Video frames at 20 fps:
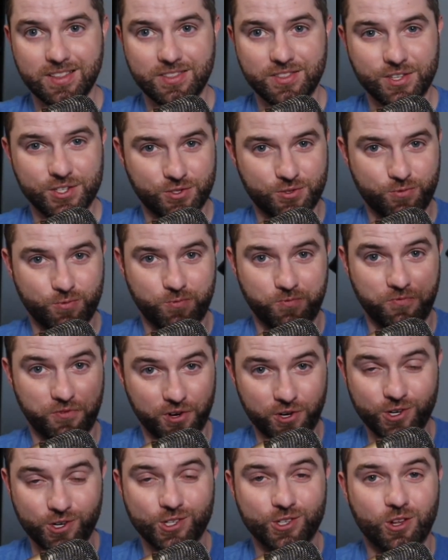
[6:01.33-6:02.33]
this
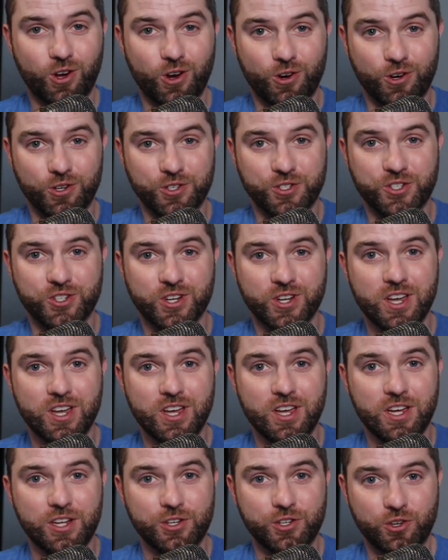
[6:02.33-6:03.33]
very large
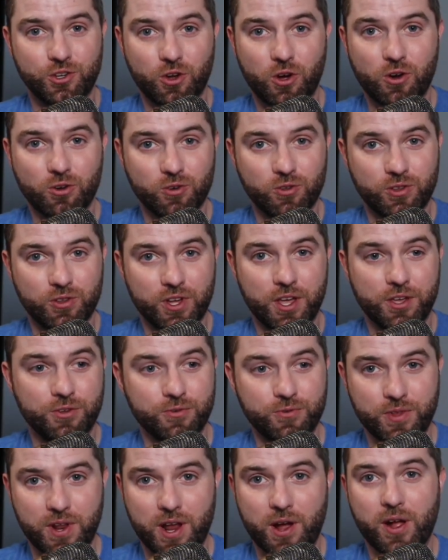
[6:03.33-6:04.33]
dongle that
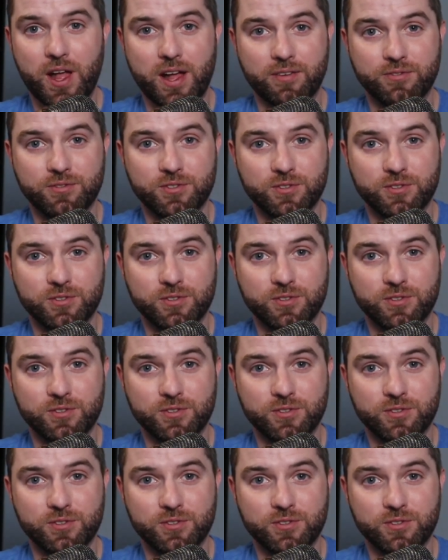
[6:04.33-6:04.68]
you now have